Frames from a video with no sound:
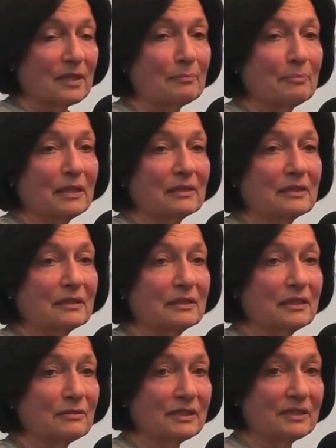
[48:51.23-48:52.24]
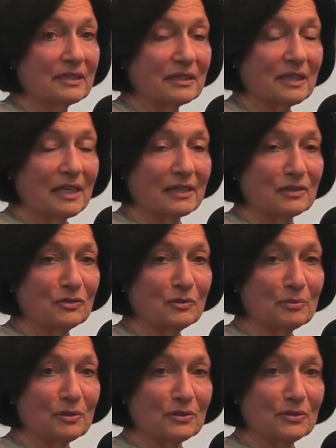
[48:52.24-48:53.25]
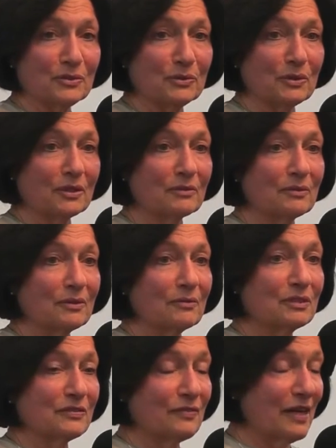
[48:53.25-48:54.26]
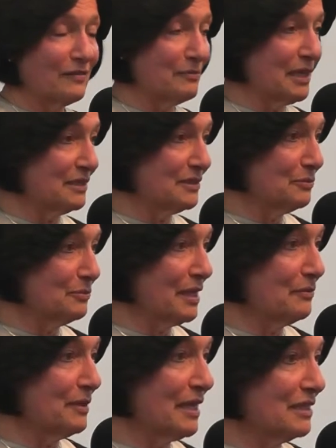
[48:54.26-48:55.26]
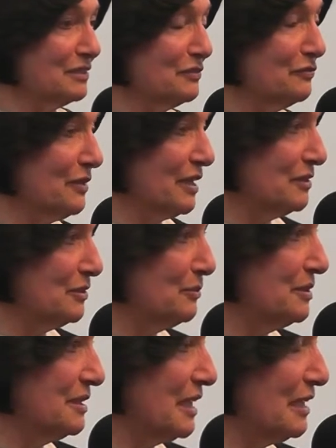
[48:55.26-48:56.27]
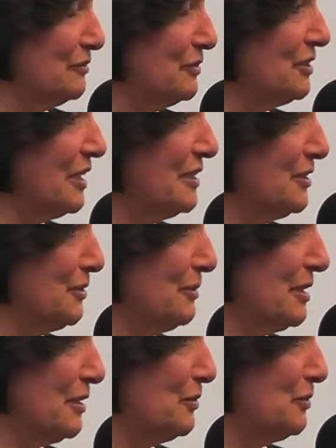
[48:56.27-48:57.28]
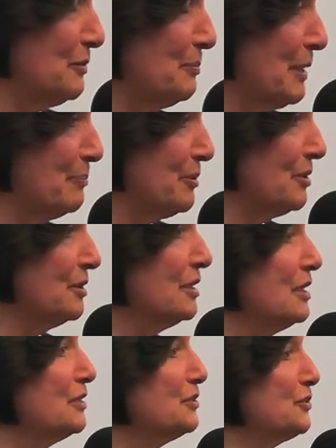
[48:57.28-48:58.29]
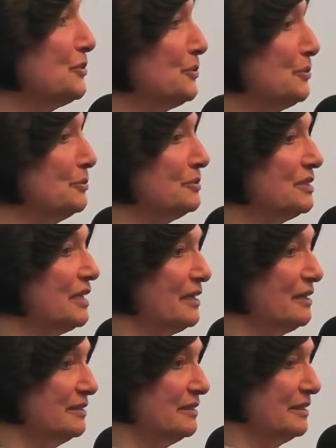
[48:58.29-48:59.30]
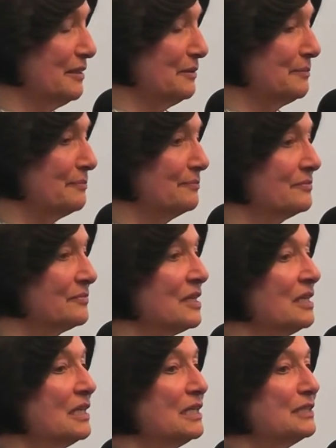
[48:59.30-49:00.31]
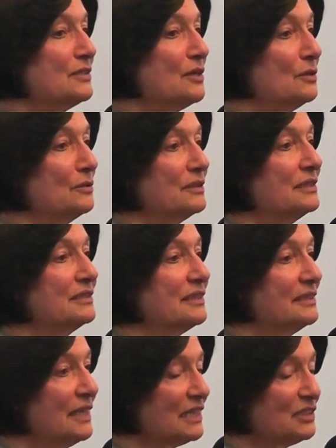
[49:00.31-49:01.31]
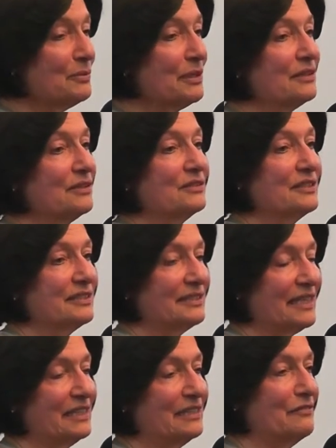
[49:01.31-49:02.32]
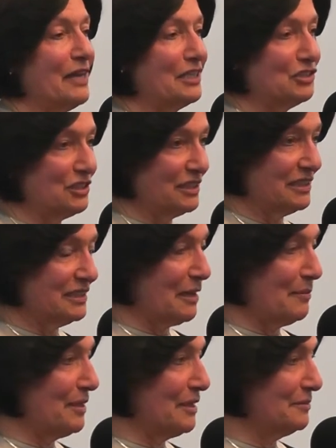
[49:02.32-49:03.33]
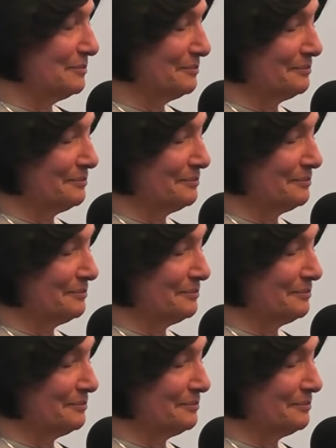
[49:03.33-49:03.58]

But the nearest synagogue in Newburgh, New York, was five miles away. We asked a friend who was an advertiser in our newspaper to take us there. So he said, next week there's this lady evangelist coming.